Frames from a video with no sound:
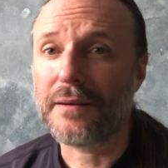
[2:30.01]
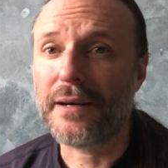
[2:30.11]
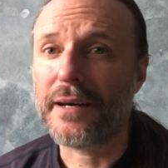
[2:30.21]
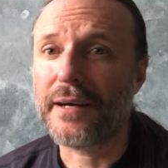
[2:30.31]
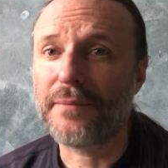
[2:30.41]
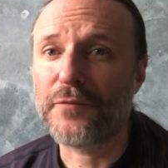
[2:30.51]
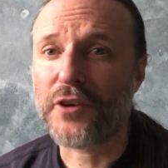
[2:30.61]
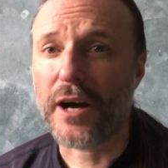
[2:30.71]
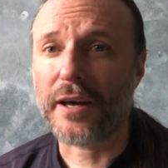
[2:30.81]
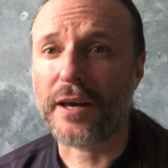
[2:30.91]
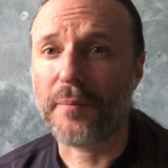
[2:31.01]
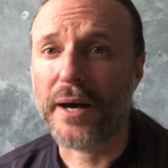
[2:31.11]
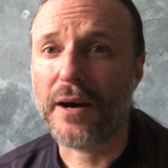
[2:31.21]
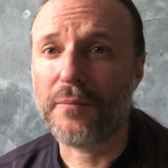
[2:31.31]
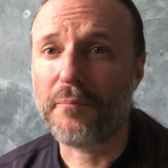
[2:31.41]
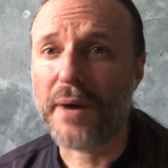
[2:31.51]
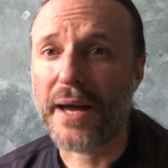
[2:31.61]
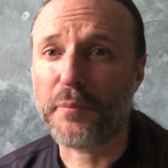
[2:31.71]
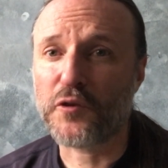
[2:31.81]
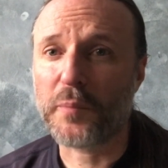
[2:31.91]
talking about my
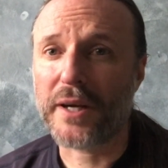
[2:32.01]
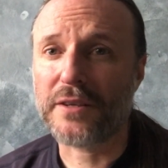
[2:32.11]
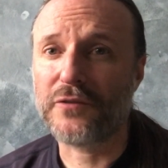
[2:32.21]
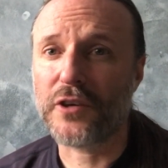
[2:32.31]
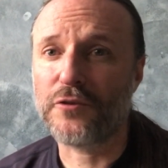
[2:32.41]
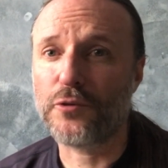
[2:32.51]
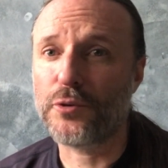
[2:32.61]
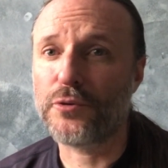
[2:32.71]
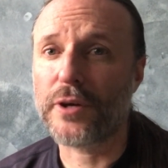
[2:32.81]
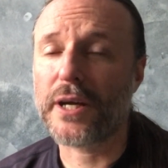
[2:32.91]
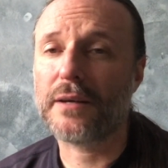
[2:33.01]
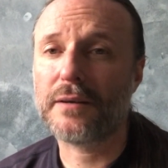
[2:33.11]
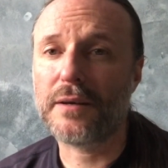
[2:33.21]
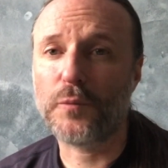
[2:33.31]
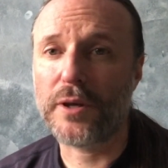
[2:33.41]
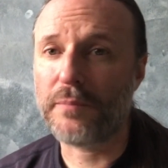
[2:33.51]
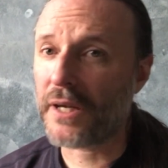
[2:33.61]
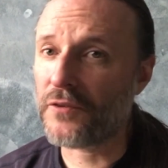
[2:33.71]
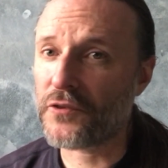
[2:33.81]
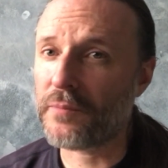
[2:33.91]
perspectives on Druidry and what it
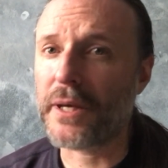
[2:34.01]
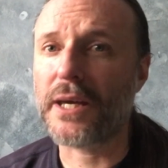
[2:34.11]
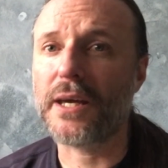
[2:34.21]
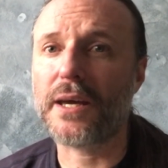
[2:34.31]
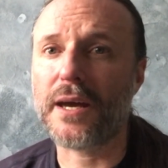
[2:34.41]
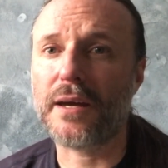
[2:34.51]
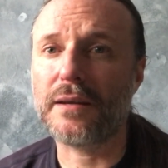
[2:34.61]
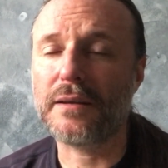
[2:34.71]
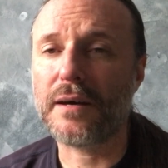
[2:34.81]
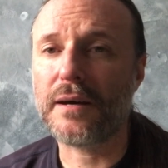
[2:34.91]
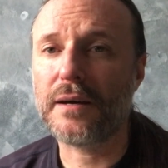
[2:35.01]
means to me, and